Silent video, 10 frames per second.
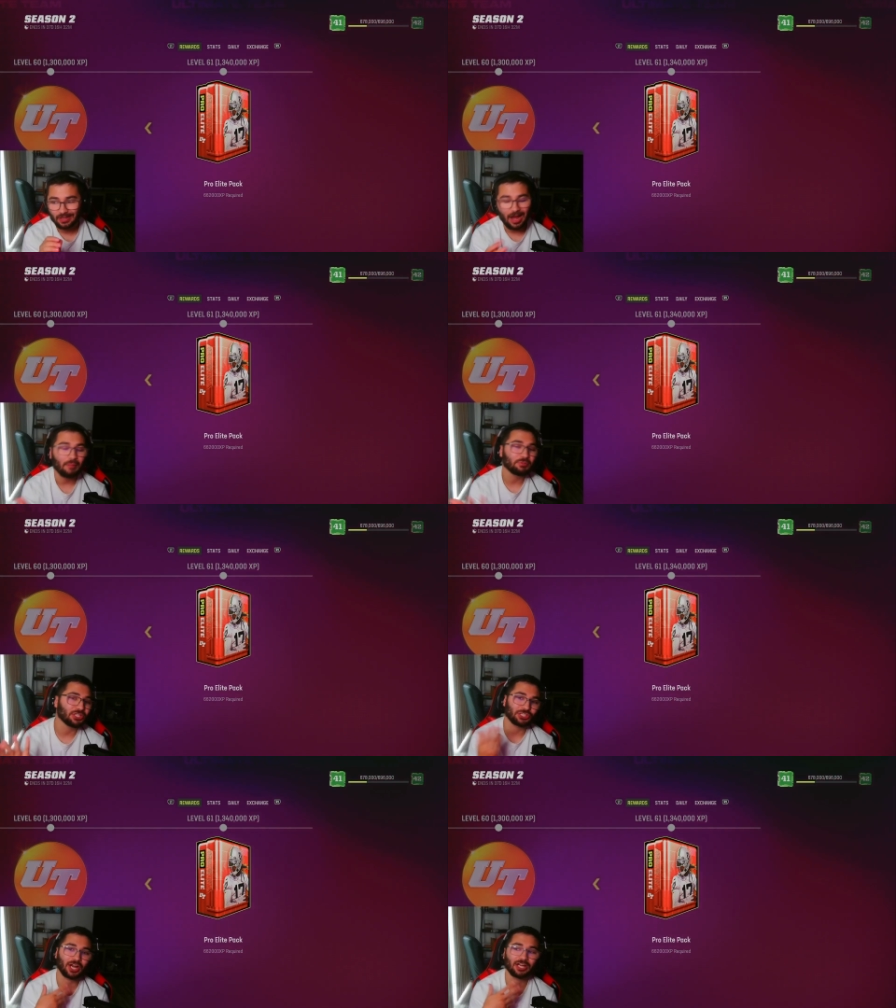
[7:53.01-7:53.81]
I'm
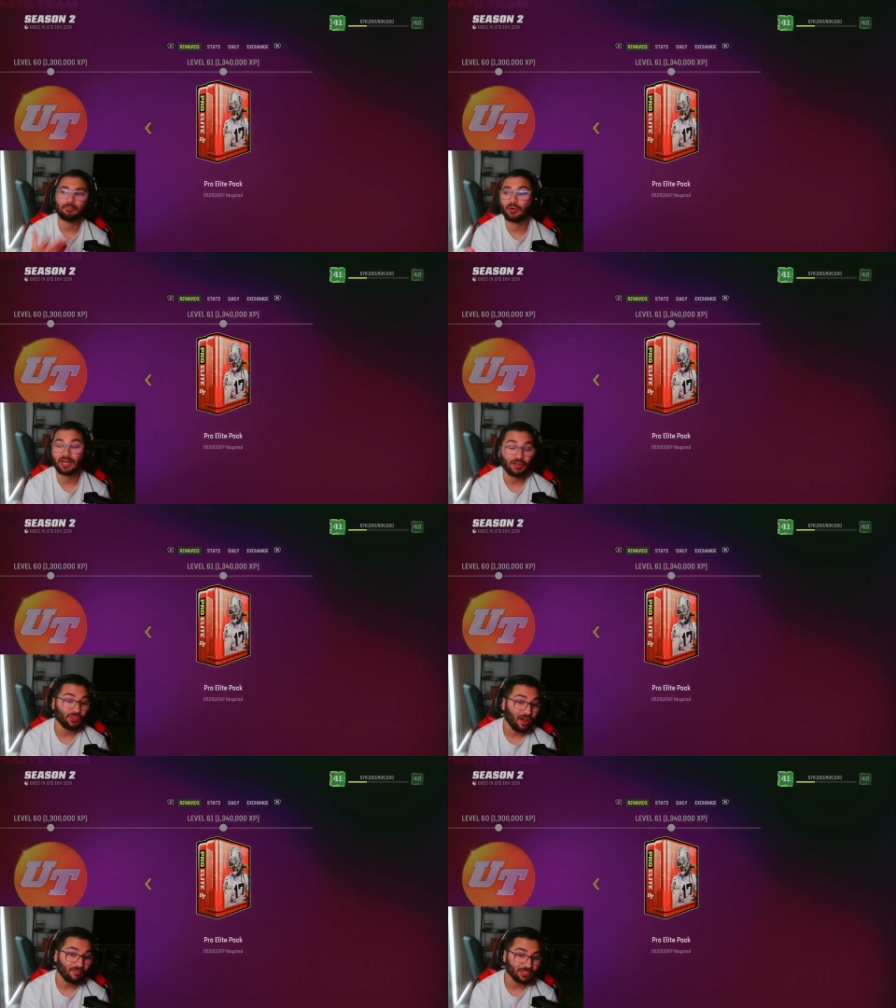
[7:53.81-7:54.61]
just trying to point out the
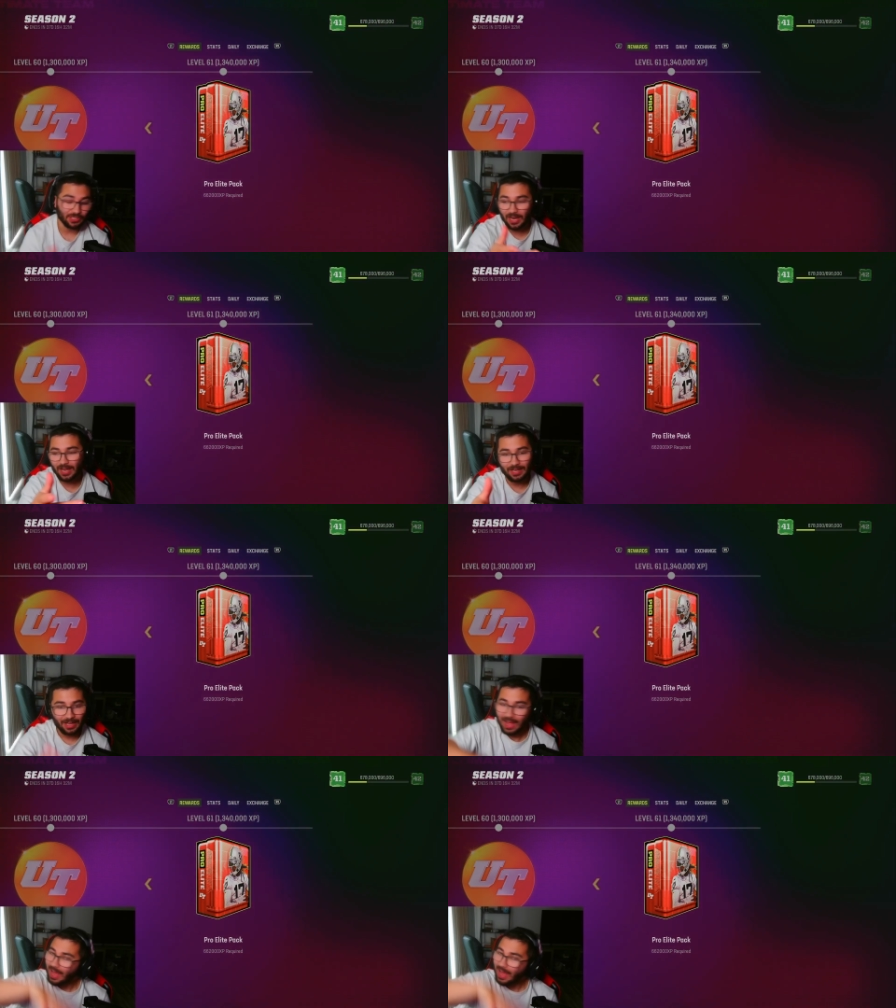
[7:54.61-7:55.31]
obvious, okay?